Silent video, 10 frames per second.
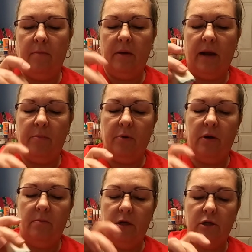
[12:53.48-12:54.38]
but I
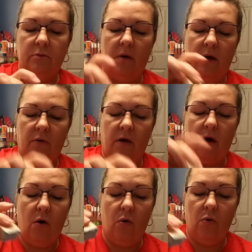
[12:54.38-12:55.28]
pretty much model the
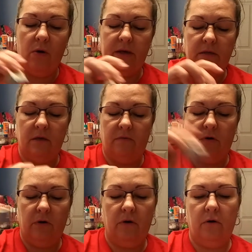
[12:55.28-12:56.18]
whole rest of
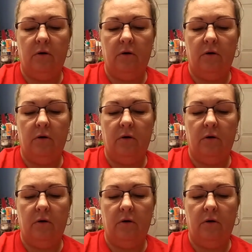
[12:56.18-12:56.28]
her,